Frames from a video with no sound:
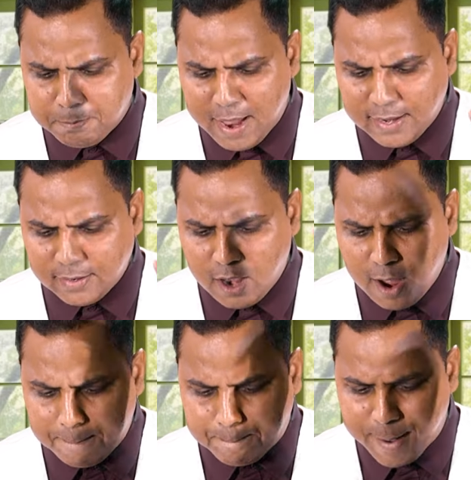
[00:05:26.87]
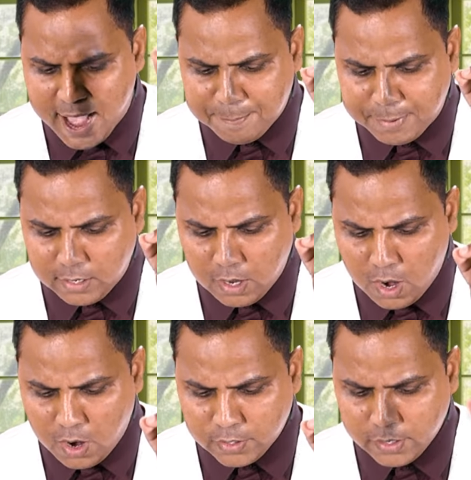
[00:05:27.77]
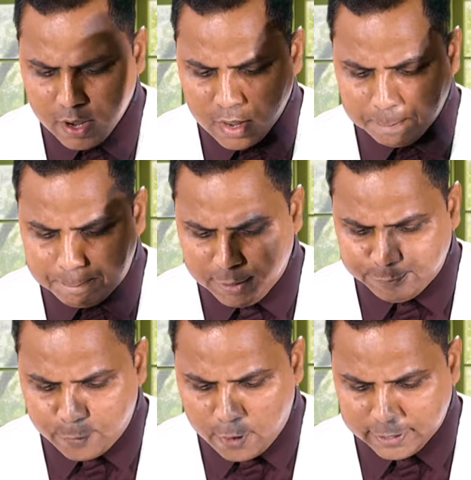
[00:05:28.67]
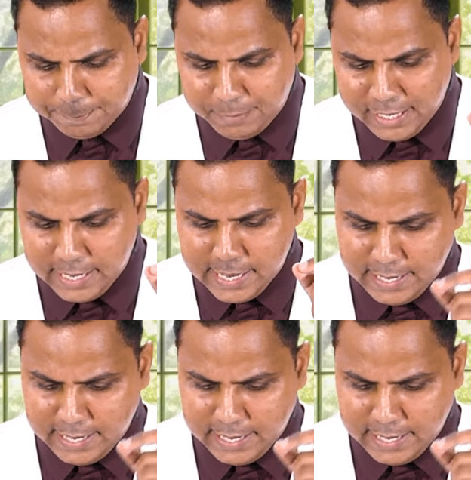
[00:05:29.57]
men of Babylon before me.